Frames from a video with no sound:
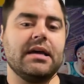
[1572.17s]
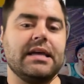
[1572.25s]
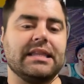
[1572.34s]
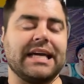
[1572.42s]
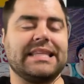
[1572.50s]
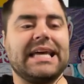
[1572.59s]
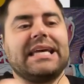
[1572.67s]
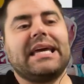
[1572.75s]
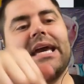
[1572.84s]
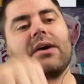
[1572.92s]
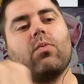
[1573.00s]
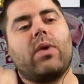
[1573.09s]
Like they
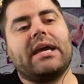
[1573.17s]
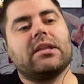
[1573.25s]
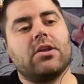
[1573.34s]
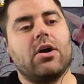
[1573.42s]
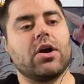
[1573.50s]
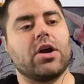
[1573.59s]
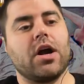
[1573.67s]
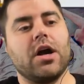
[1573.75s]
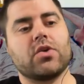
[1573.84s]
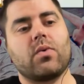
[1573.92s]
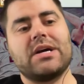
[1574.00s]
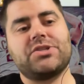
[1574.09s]
can't wait longer.
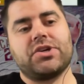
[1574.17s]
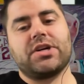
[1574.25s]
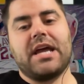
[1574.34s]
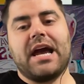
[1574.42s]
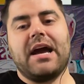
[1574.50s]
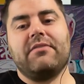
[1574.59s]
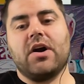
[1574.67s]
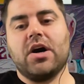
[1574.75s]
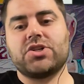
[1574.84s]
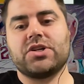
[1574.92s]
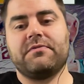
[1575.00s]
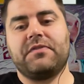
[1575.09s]
Otherwise, you're going to have
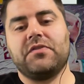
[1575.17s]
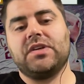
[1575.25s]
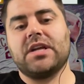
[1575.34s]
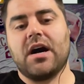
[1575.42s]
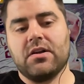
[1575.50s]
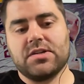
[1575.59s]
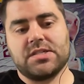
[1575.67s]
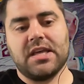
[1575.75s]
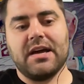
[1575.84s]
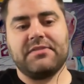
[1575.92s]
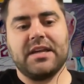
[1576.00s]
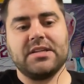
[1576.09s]
$150
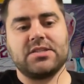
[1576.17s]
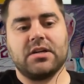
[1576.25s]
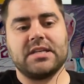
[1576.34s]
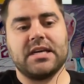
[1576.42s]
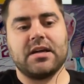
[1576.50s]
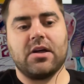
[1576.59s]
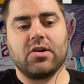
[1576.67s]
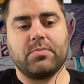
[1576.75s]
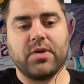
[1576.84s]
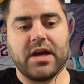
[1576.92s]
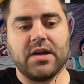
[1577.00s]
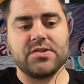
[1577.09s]
left and it's all $10
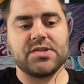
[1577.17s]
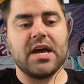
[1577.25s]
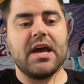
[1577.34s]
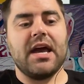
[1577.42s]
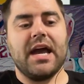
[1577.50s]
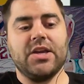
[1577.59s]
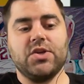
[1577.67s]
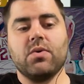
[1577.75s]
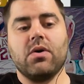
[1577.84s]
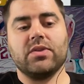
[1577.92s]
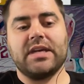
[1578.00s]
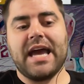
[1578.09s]
players and you
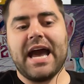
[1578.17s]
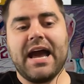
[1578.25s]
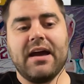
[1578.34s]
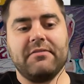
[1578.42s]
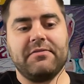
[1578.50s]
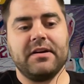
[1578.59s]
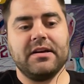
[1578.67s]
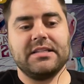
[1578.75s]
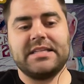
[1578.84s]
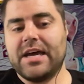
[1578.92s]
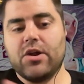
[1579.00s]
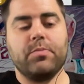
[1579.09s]
only have
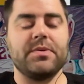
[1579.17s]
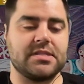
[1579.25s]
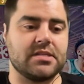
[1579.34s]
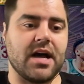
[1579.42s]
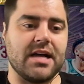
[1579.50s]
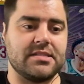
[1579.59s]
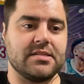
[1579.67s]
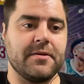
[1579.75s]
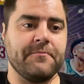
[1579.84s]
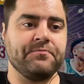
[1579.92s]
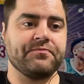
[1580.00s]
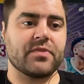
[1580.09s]
10 open slots.
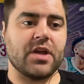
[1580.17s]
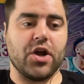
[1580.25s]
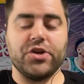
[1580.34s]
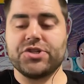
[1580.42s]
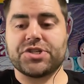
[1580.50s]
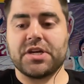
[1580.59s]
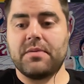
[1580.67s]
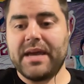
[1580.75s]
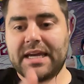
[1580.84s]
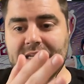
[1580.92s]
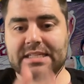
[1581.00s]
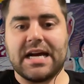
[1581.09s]
Are you just going to
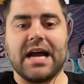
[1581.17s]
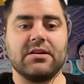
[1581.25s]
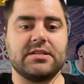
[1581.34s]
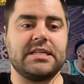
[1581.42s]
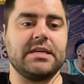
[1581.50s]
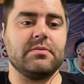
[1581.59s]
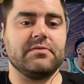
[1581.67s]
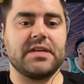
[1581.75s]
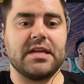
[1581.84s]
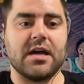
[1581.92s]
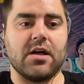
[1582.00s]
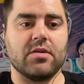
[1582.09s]
make an entire team of
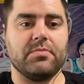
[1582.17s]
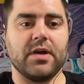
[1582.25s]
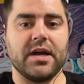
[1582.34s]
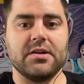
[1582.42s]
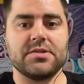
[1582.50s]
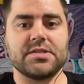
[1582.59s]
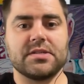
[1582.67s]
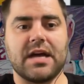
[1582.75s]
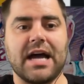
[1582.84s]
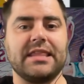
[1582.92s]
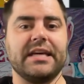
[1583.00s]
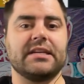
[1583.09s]
$10 players?
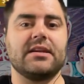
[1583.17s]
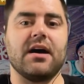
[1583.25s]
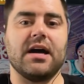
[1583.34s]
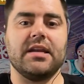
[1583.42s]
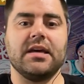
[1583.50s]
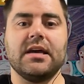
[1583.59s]
I think not.